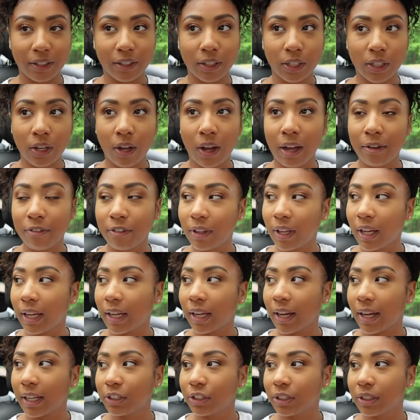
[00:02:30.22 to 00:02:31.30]
y'all, I feel
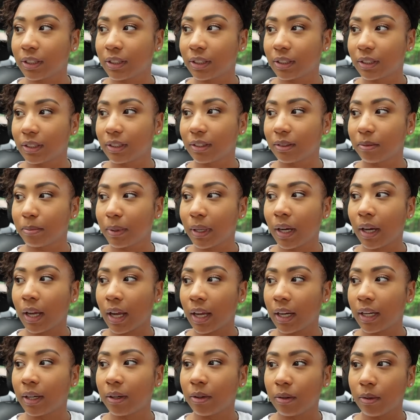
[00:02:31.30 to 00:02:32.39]
like I just been
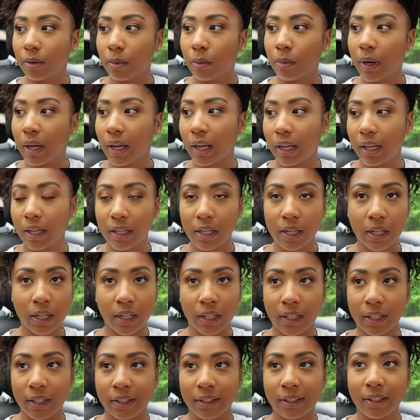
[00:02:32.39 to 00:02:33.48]
gaining weight
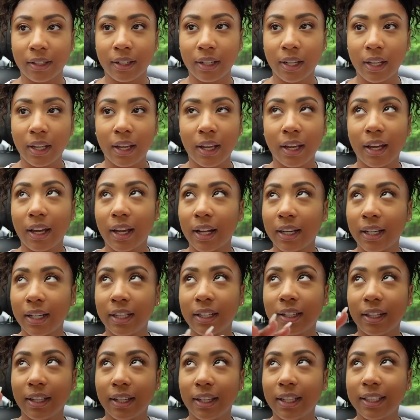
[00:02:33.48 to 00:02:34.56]
and I
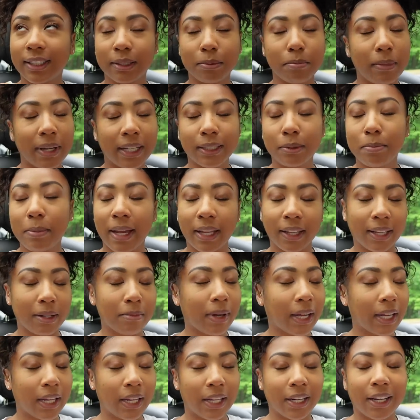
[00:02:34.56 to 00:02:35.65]
need, it's mainly
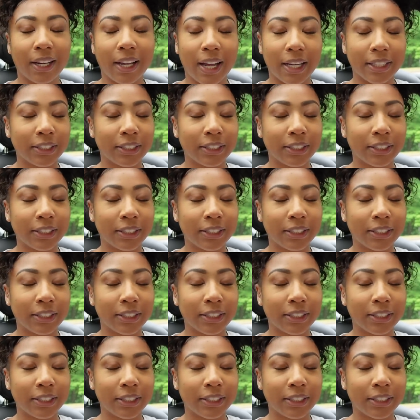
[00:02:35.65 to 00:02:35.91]
my eating.